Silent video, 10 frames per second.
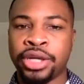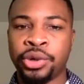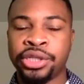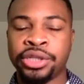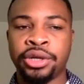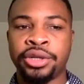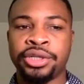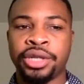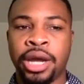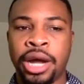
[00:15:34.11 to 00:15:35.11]
coaching
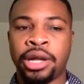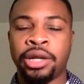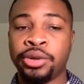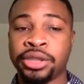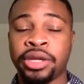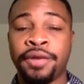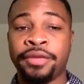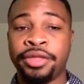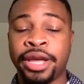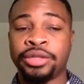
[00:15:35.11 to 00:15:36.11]
search closely over
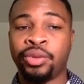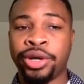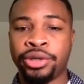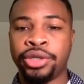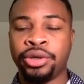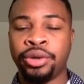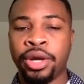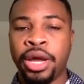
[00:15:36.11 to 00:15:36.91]
the next week or two.